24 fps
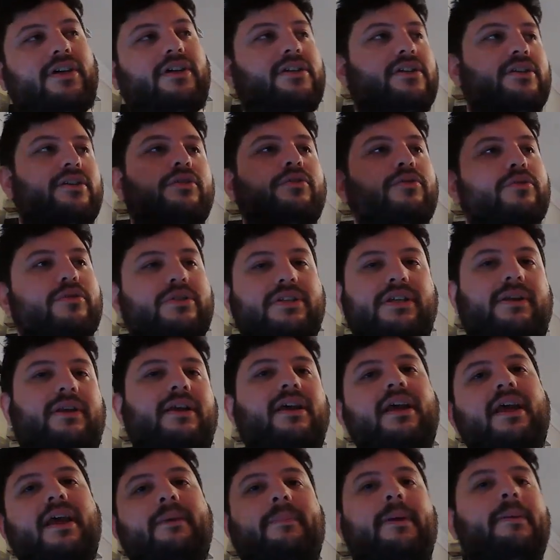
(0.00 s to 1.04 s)
news and
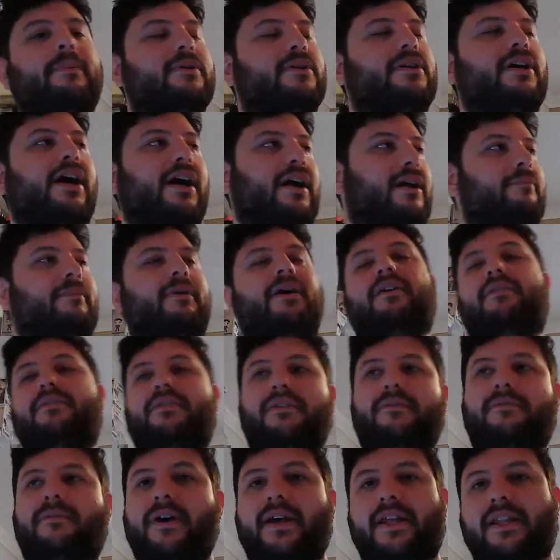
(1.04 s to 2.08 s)
people talking about the
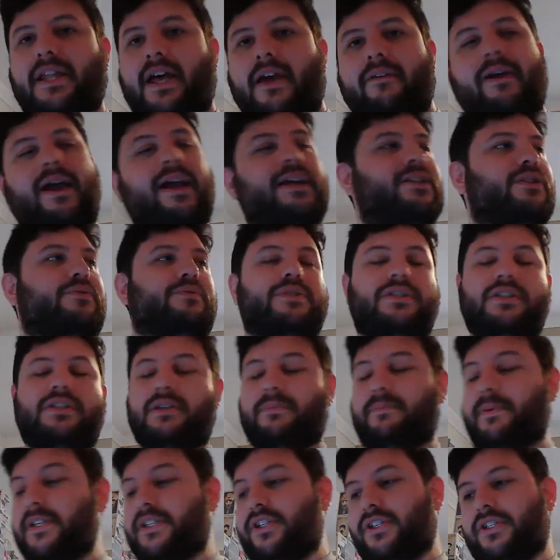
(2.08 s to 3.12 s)
fucking live action, which is a
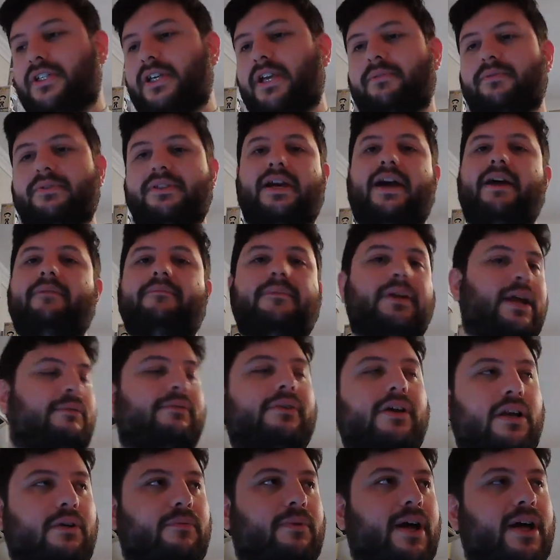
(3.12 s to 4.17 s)
piece of shit, which I'm never
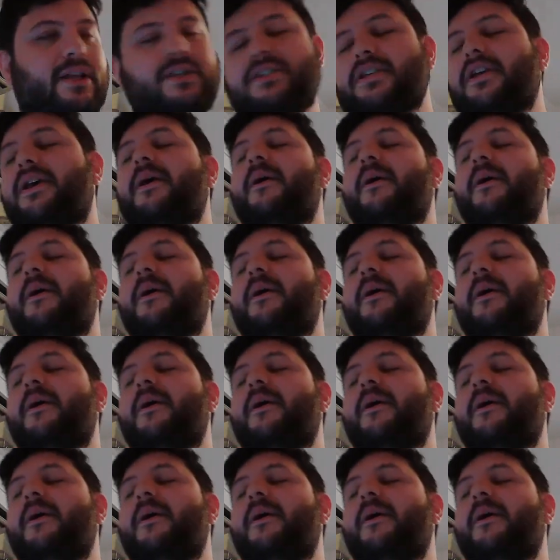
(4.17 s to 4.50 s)
gonna watch.